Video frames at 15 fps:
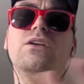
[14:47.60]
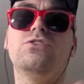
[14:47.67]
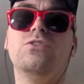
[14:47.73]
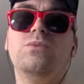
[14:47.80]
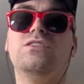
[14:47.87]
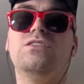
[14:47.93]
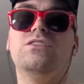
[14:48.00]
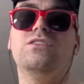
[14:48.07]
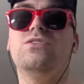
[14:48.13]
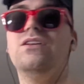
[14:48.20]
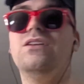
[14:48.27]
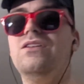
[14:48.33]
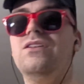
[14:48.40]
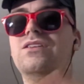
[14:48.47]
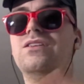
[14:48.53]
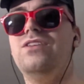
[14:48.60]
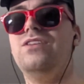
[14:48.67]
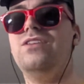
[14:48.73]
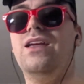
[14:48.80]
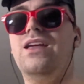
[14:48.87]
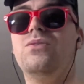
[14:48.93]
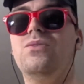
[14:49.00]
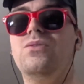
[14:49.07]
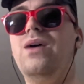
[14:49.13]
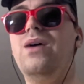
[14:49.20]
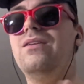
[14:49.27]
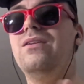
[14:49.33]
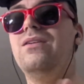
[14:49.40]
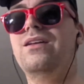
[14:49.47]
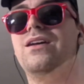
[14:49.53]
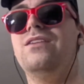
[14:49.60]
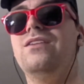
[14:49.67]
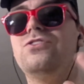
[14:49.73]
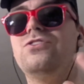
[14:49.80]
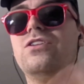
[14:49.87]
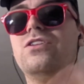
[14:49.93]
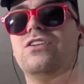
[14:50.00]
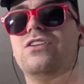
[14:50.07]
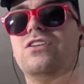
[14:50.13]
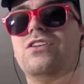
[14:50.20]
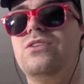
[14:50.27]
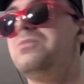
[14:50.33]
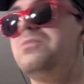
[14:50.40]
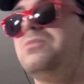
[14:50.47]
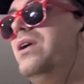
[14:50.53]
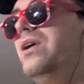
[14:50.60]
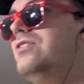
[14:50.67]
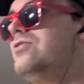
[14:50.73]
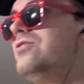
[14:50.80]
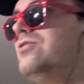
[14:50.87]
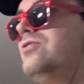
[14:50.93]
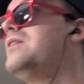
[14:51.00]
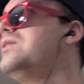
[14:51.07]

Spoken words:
because I was guilty of saying, why don't I kind of start us off with this brainstorm I'd been